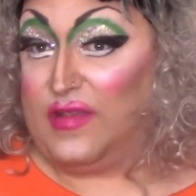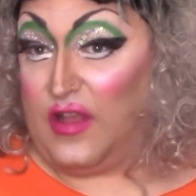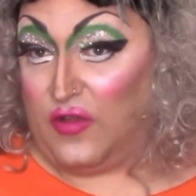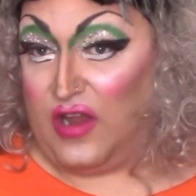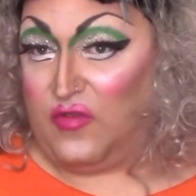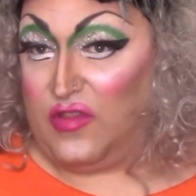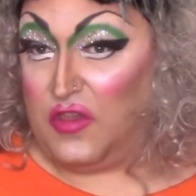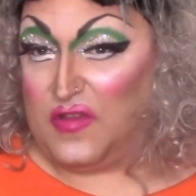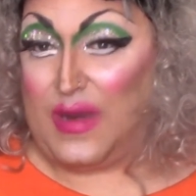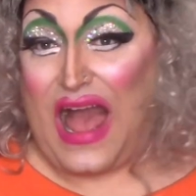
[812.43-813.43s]
We saw their entrance
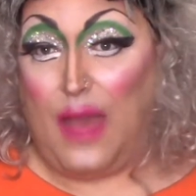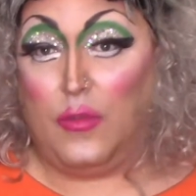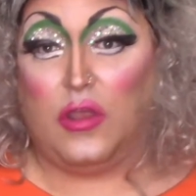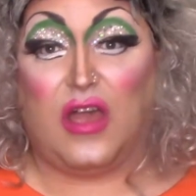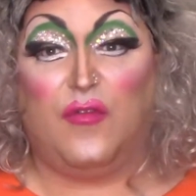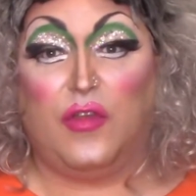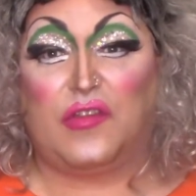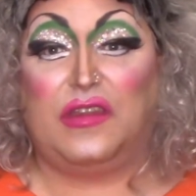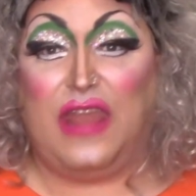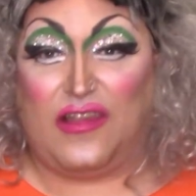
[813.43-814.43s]
looks, but I'm going to cover
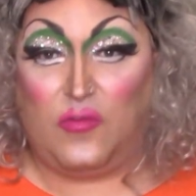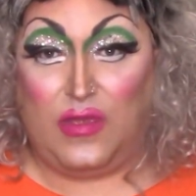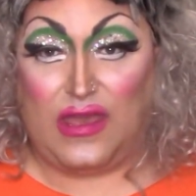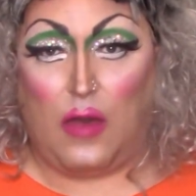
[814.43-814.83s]
those next week.